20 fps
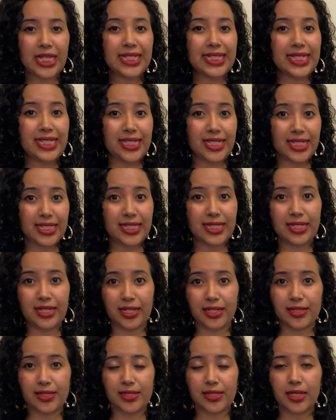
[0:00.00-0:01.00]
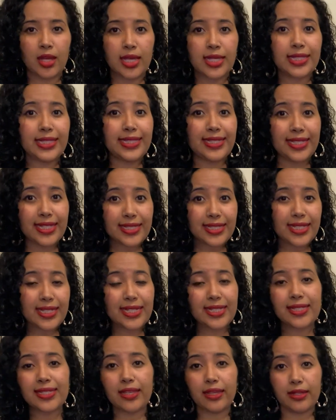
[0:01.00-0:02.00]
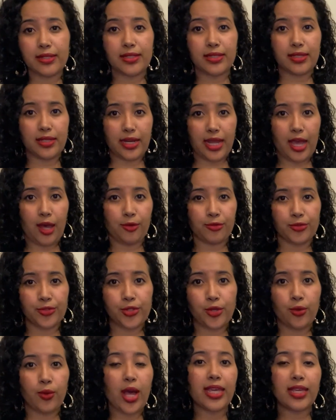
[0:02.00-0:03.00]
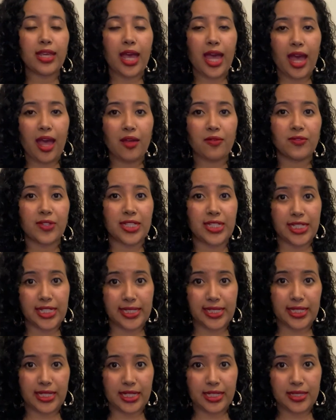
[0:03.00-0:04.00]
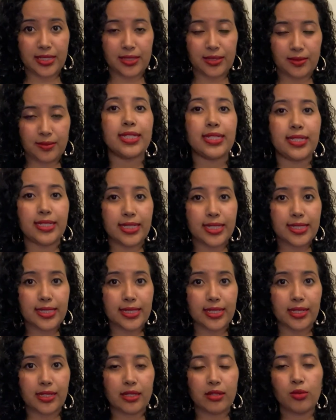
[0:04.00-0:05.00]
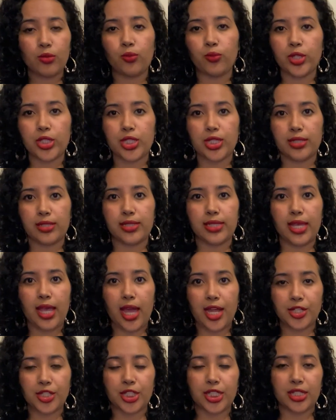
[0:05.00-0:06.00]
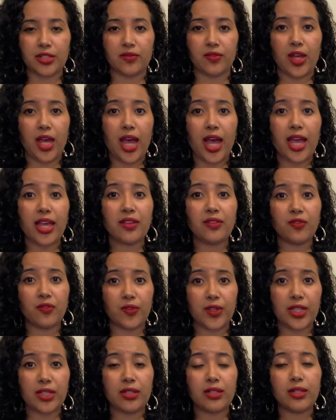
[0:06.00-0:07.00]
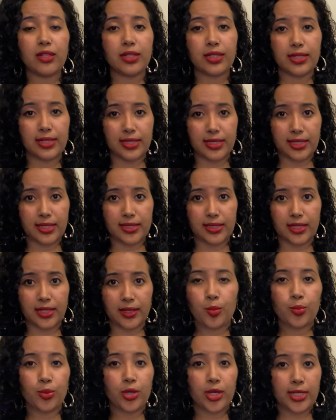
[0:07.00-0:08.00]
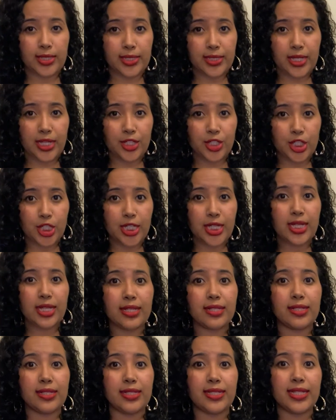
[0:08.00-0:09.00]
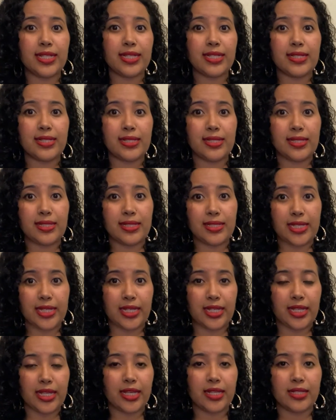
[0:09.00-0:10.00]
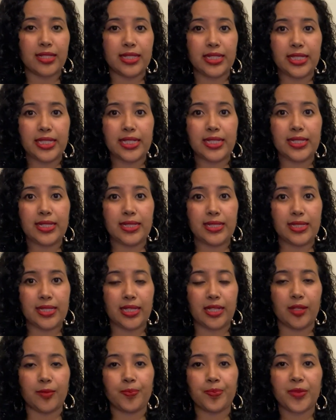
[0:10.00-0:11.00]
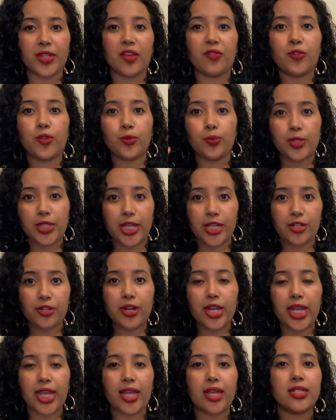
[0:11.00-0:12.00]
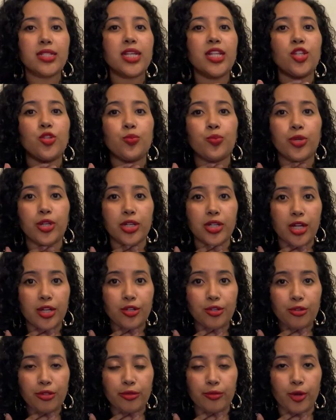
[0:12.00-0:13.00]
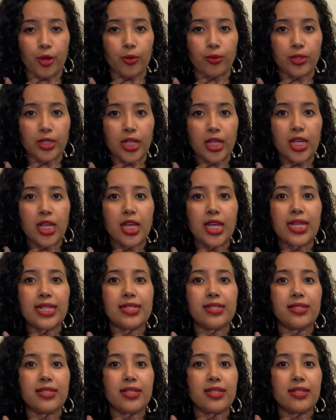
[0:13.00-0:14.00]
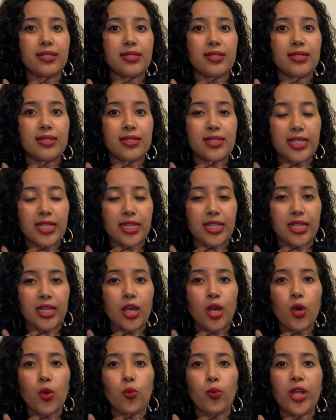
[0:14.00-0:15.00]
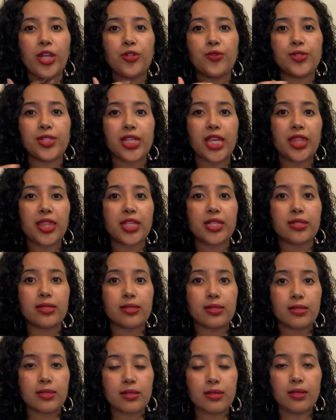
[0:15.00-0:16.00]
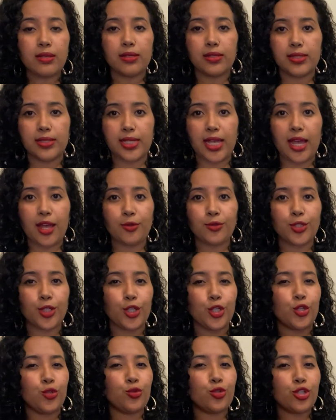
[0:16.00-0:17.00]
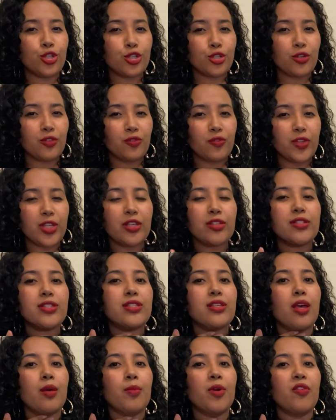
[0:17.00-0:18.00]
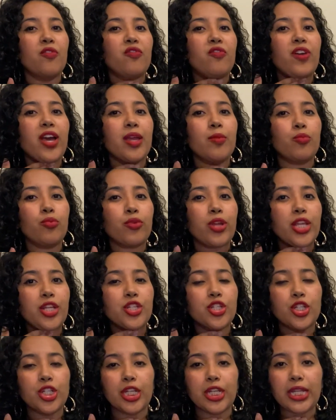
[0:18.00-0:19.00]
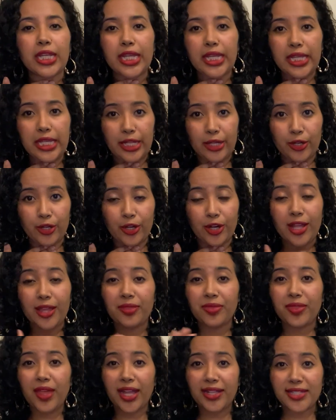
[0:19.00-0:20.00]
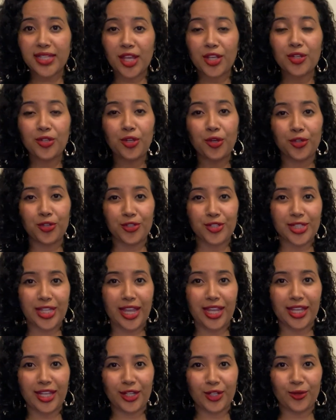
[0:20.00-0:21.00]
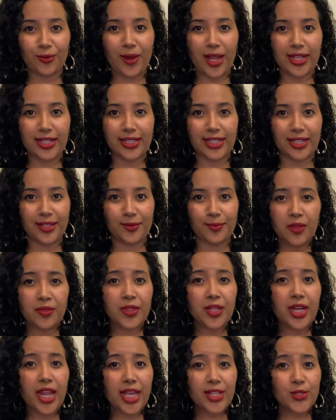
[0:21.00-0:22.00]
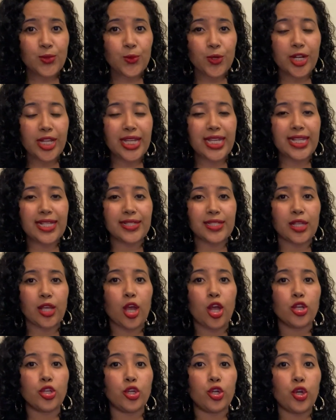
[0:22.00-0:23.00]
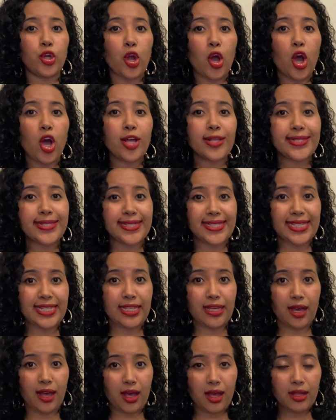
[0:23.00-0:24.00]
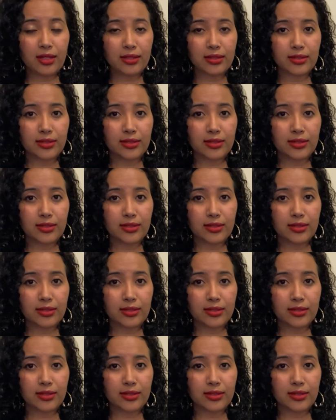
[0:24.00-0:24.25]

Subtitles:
Dizziness. Dizziness is the noun. So I have dizziness. Dizzy, which is the adjective, I feel dizzy. Pronunciation, dizzy, dizzy. If you take your hand and you put it on your throat, dizzy. When you say the Z sound, you should feel some vibration here. That's how you know you're saying it correctly. The next word is nausea